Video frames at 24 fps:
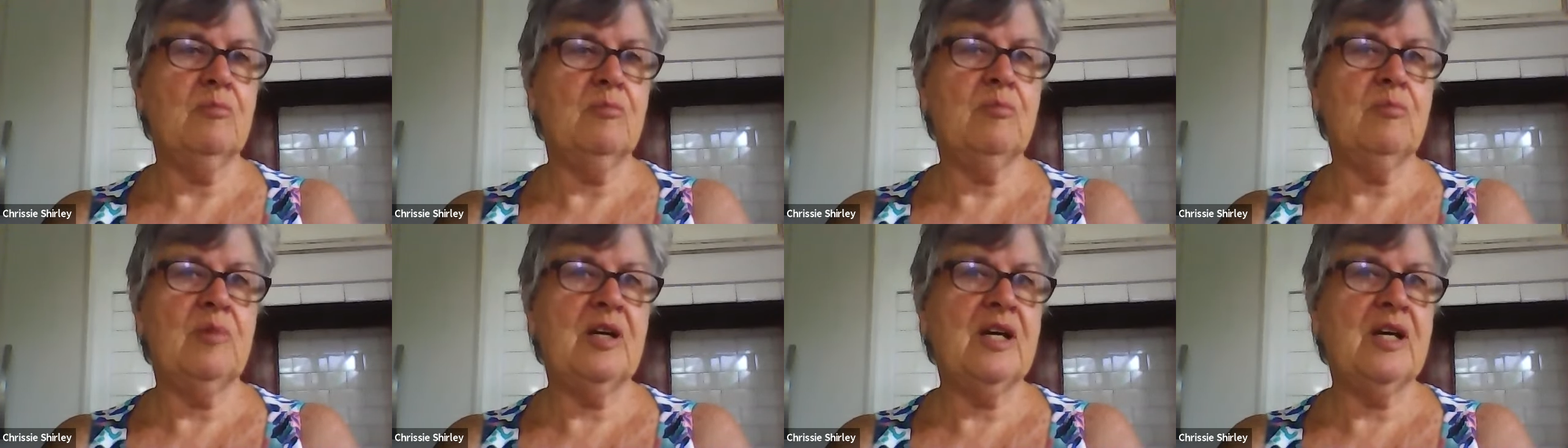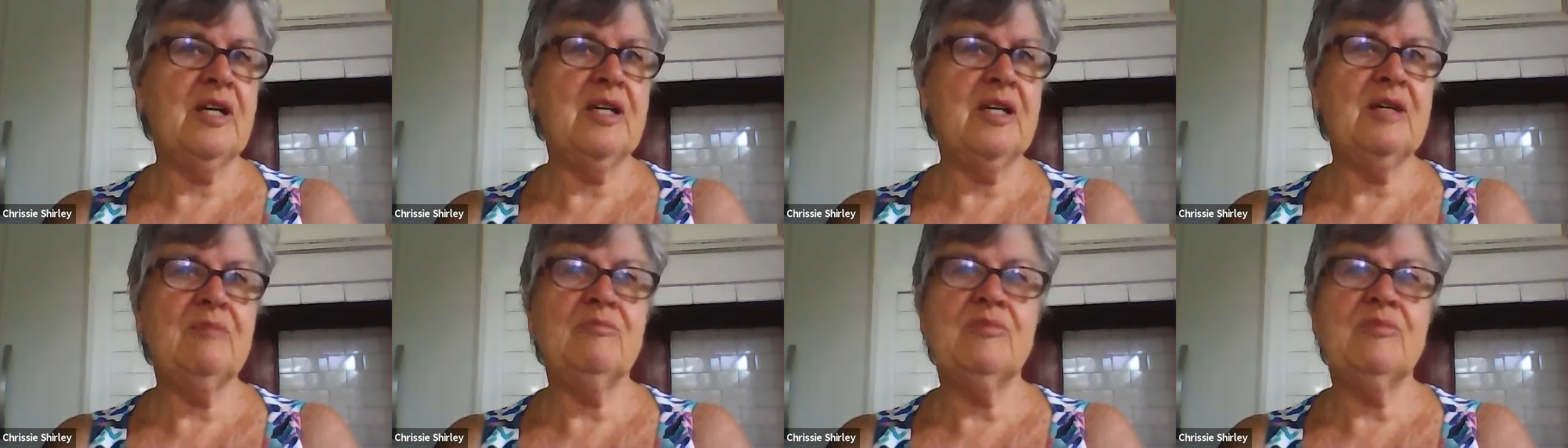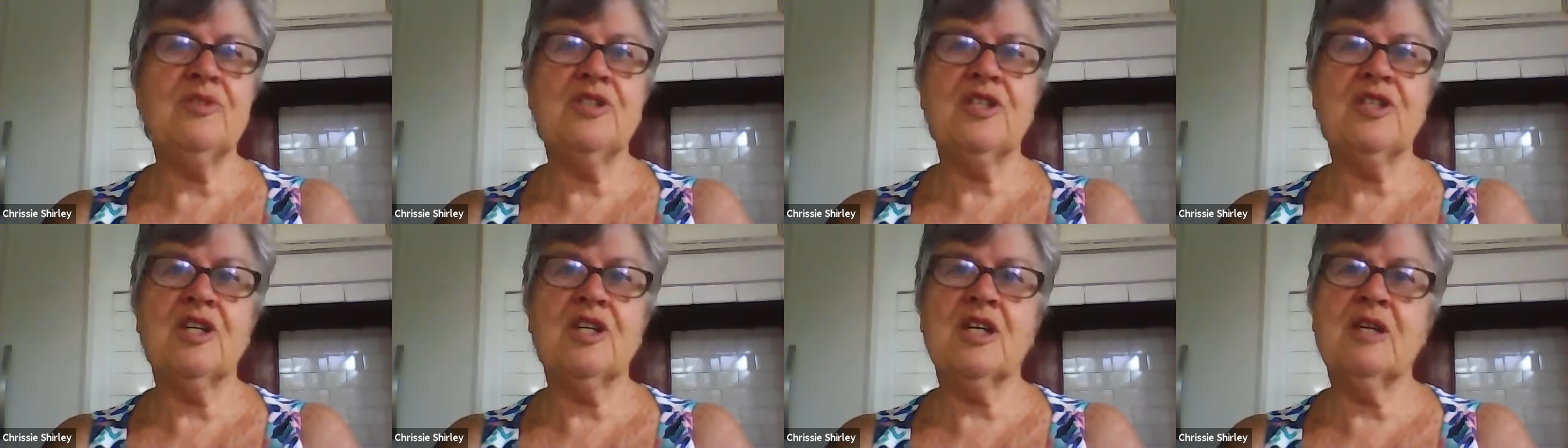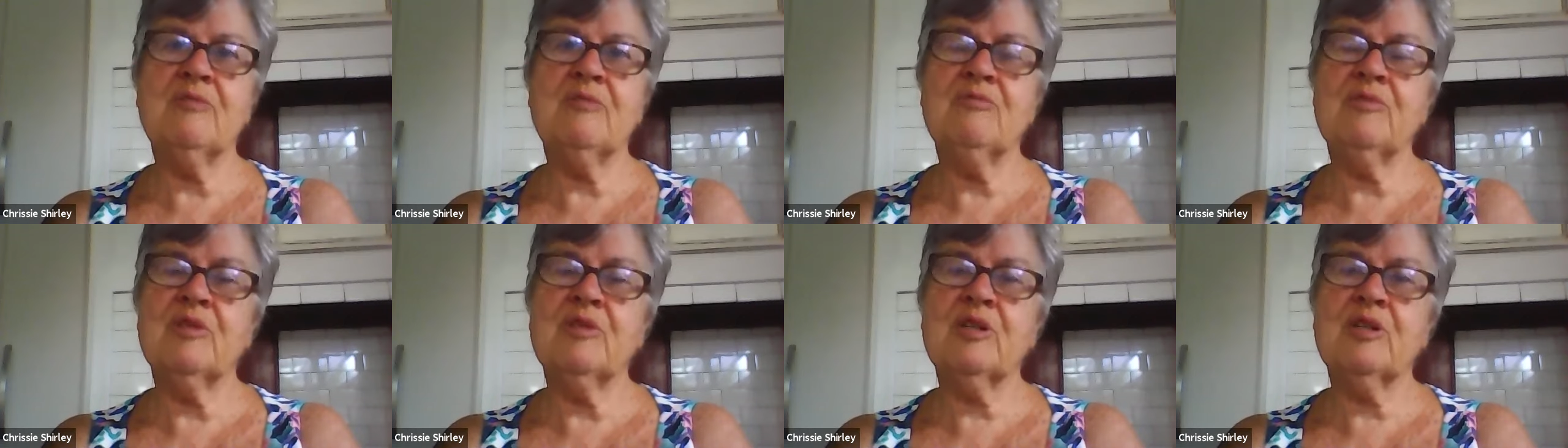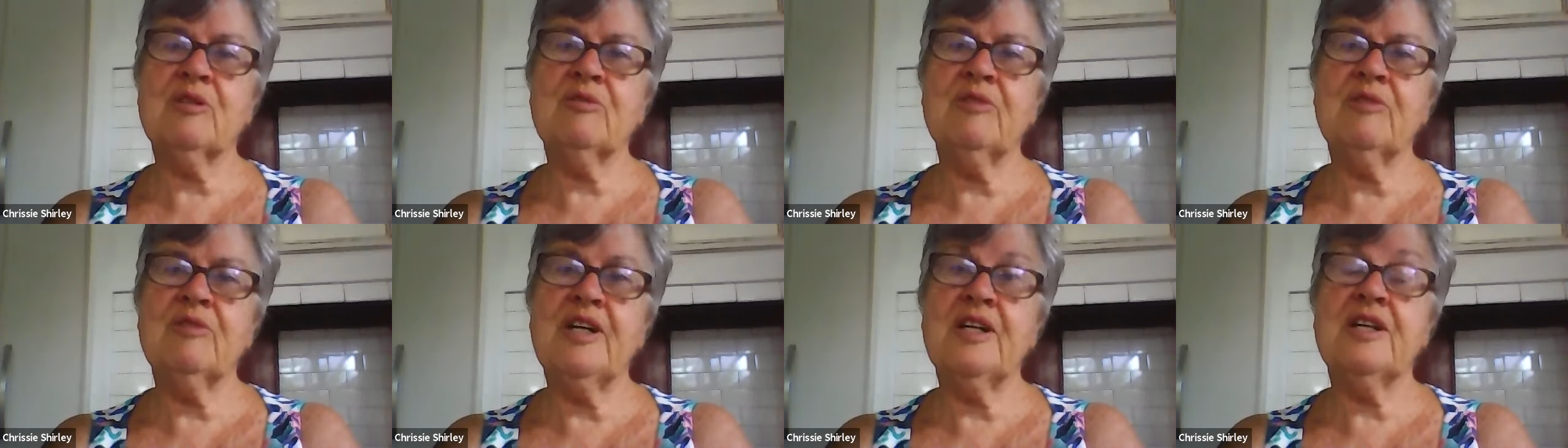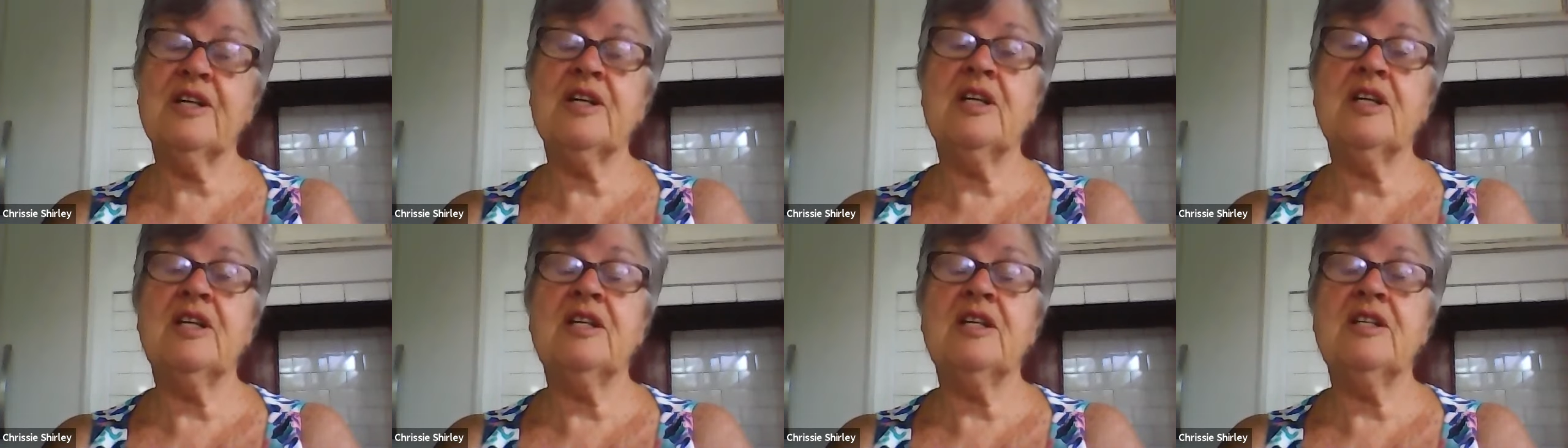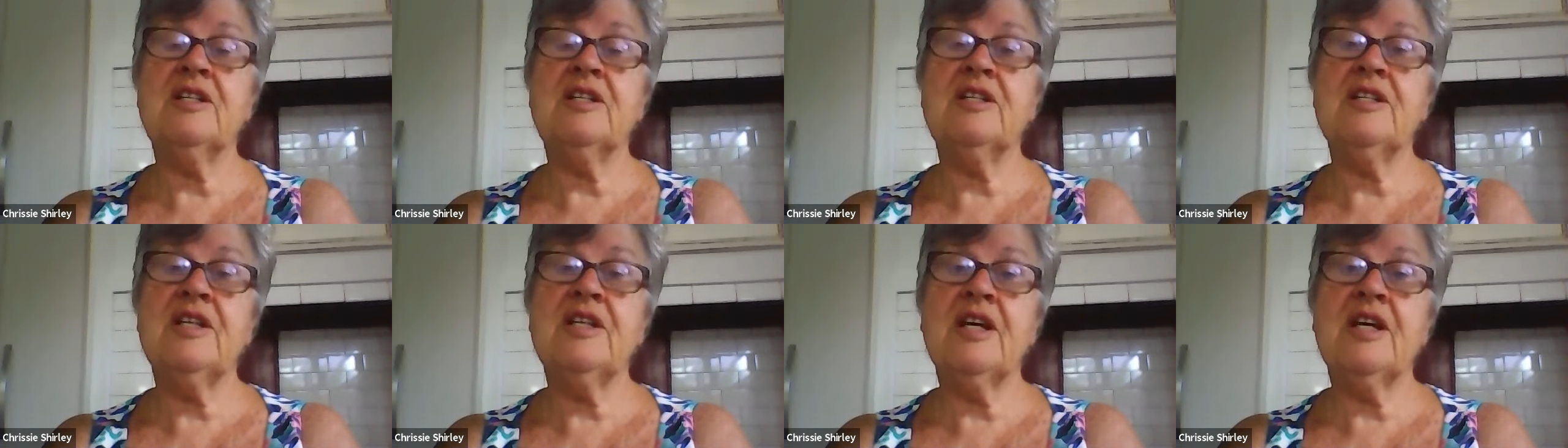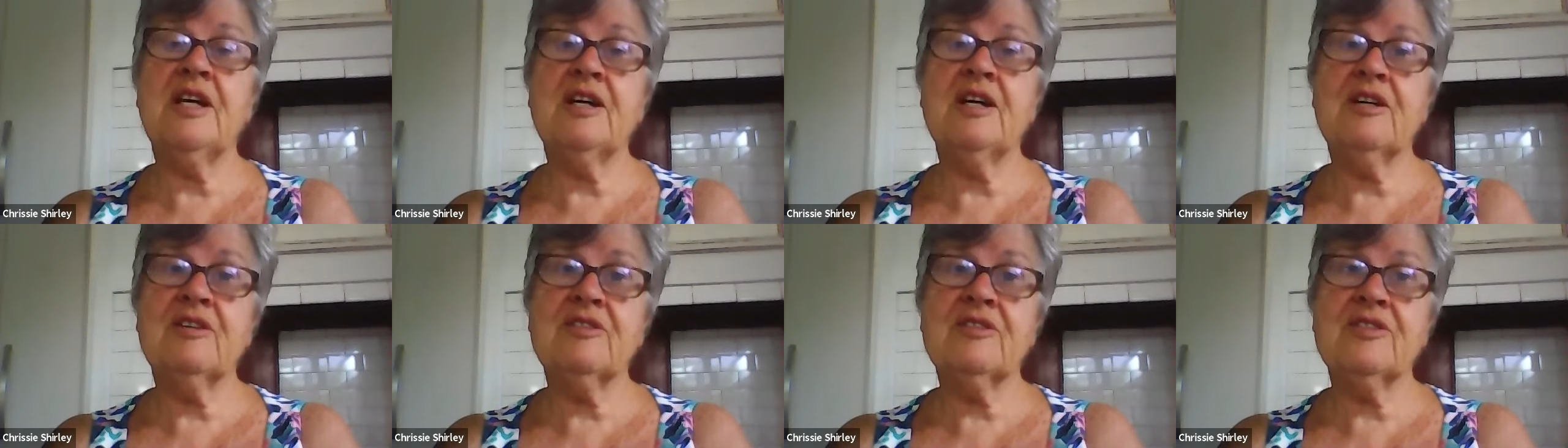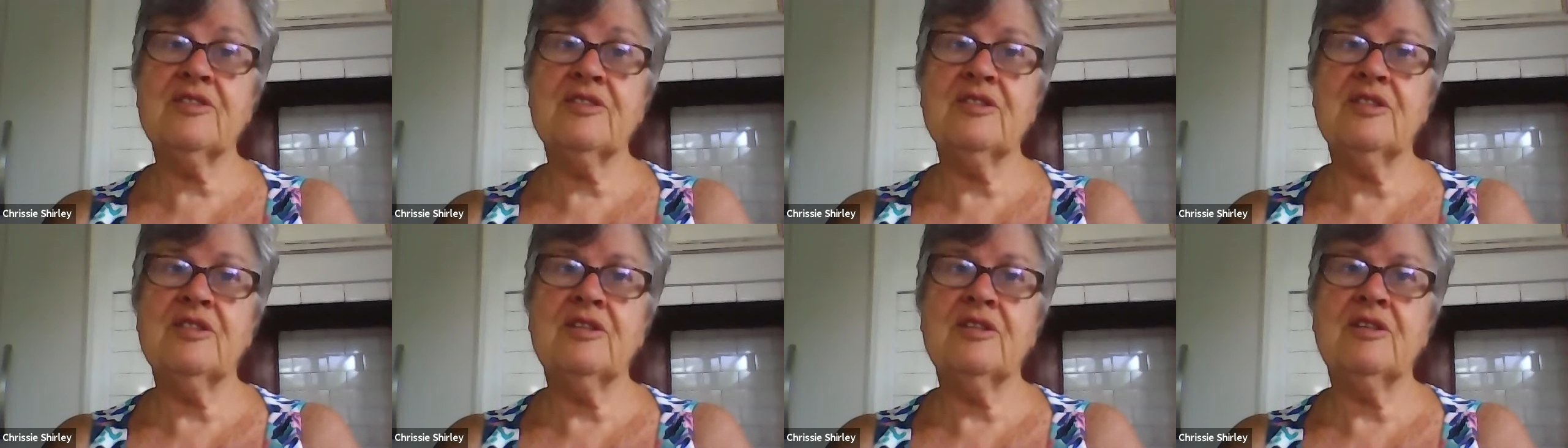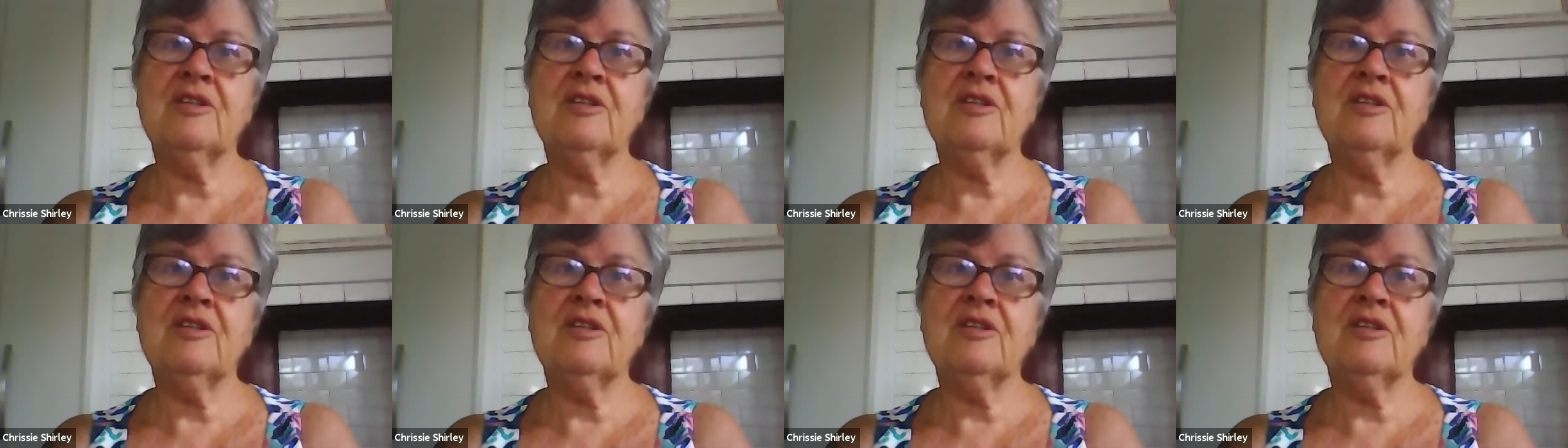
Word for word: blame, shame, regret, doubt.